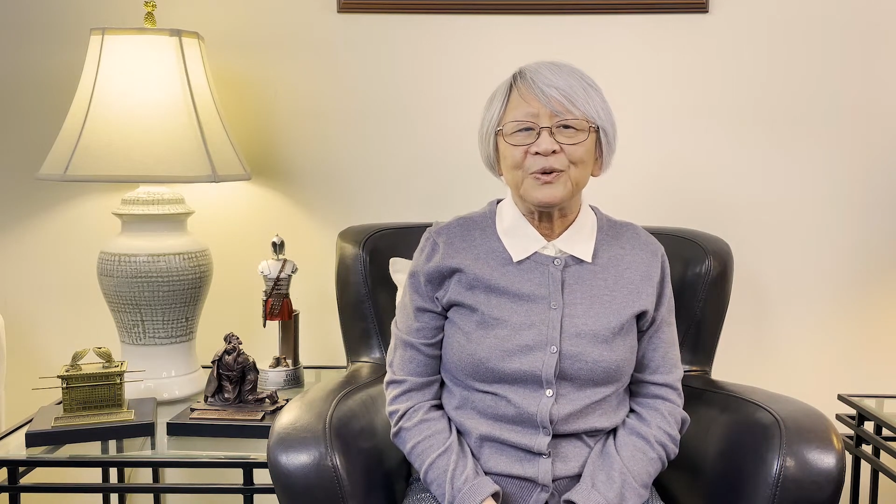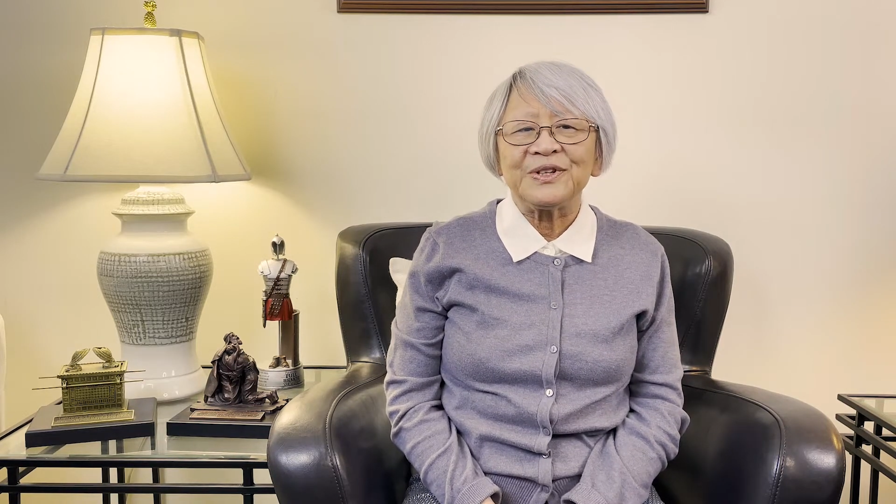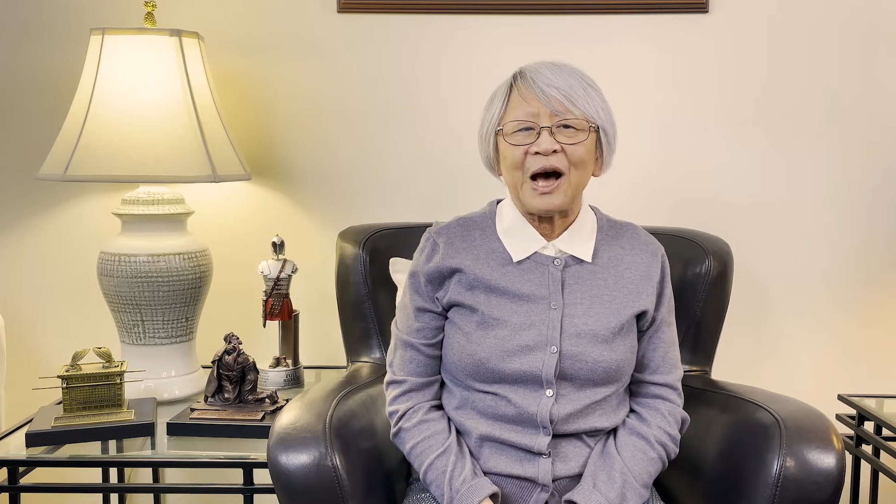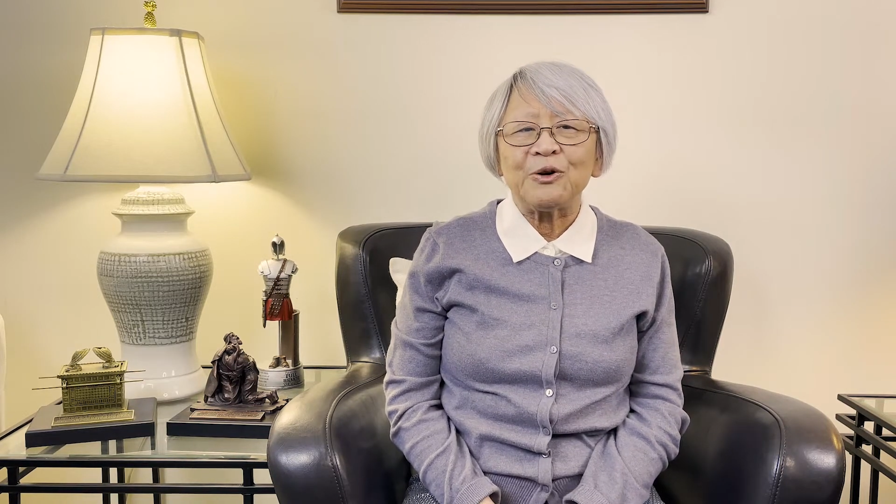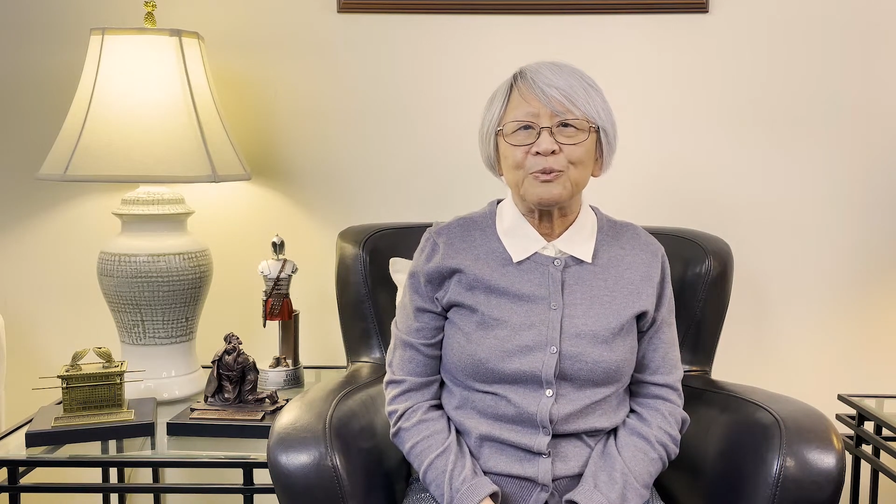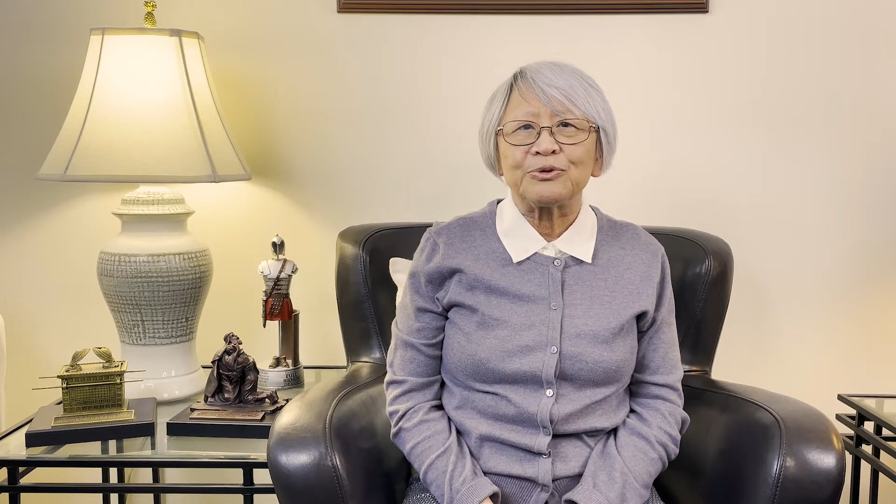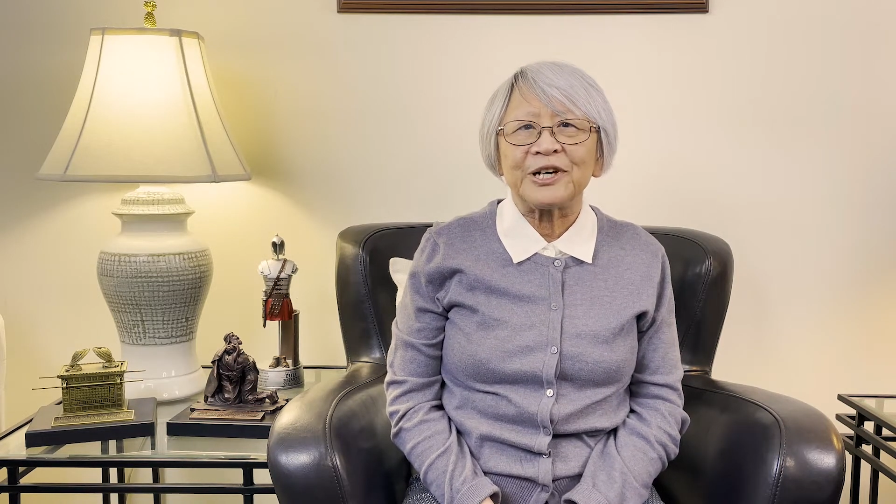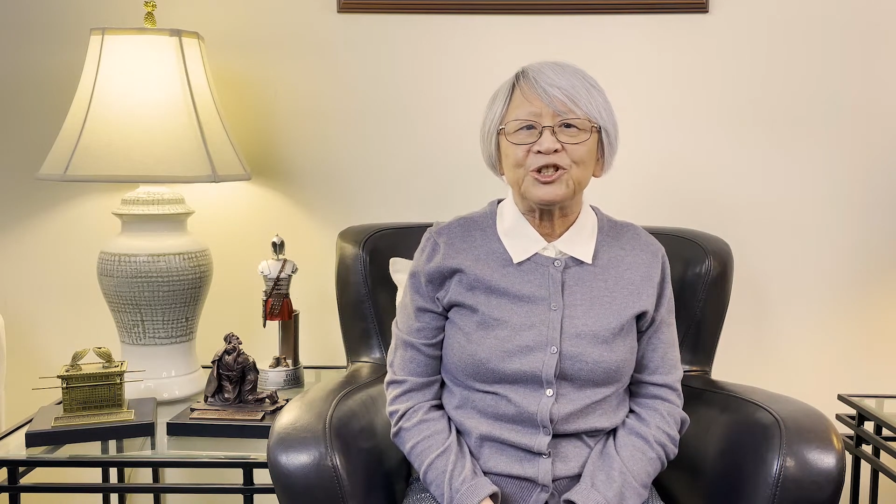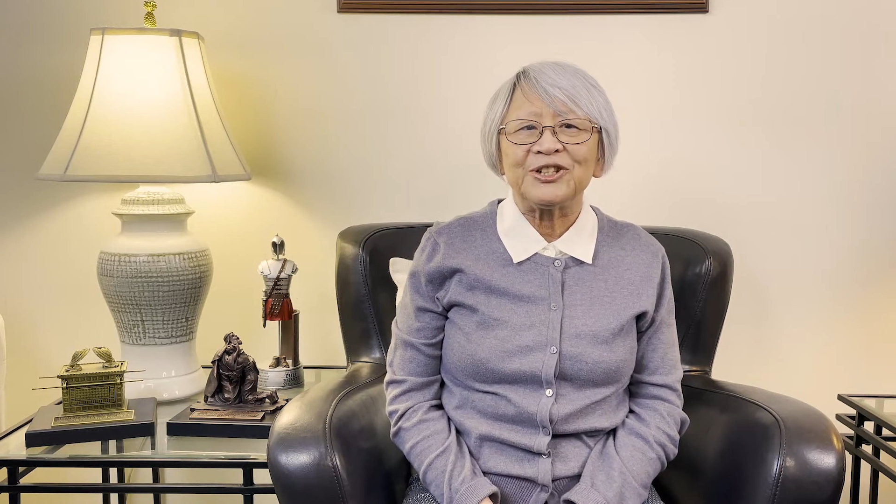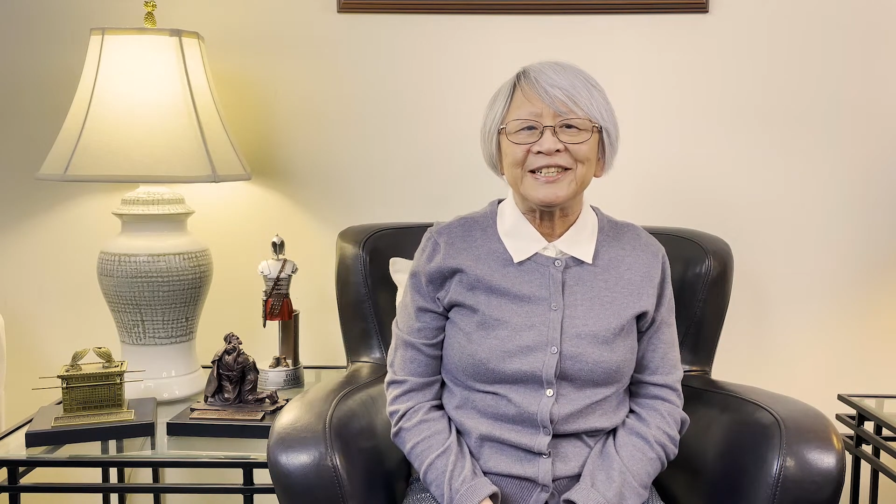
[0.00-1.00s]
without
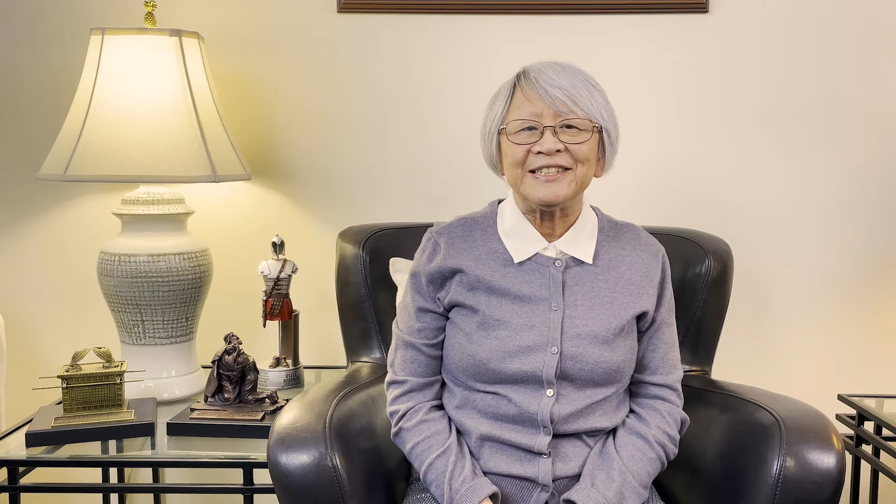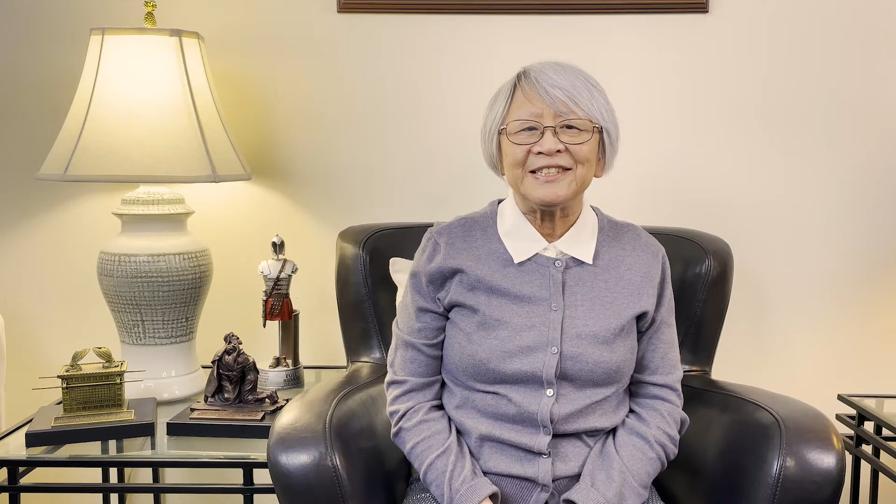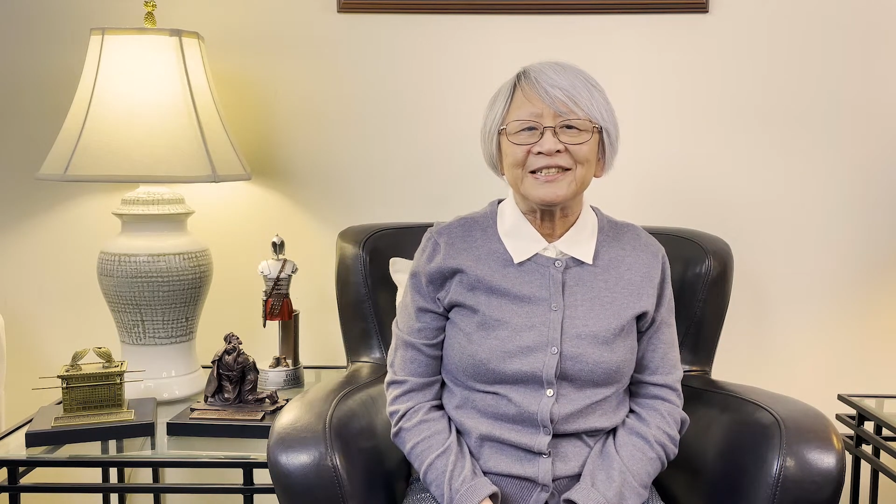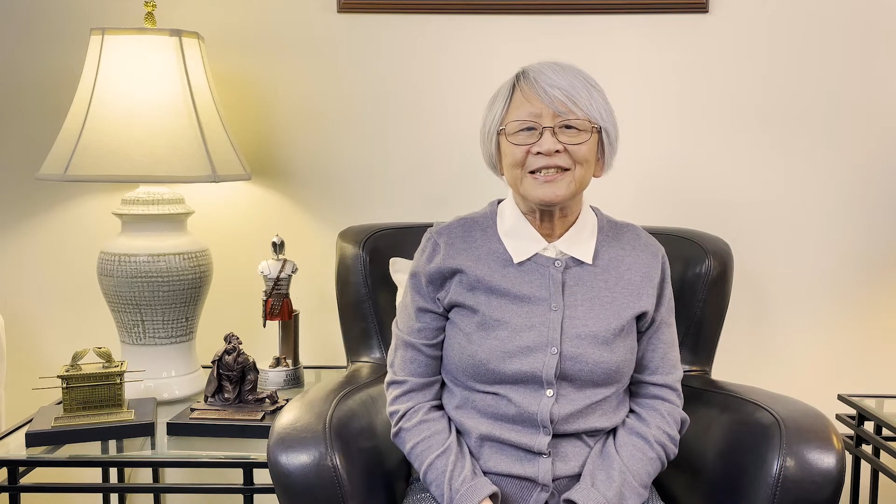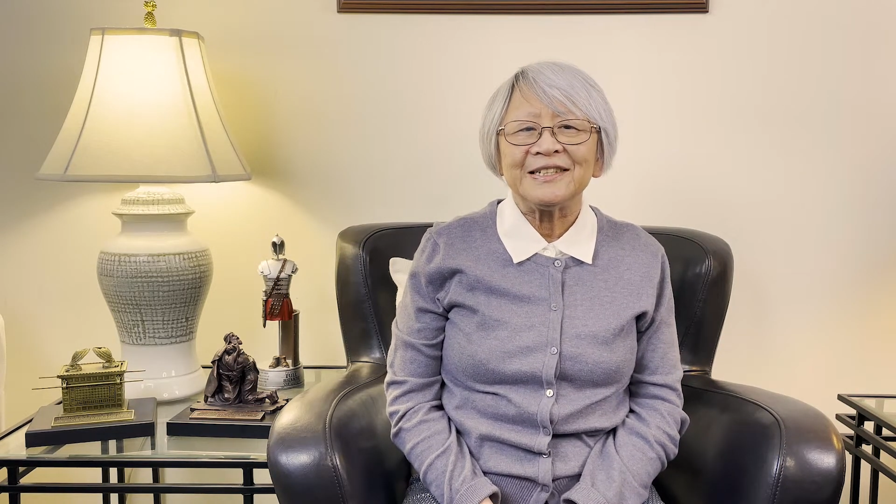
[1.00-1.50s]
prejudice,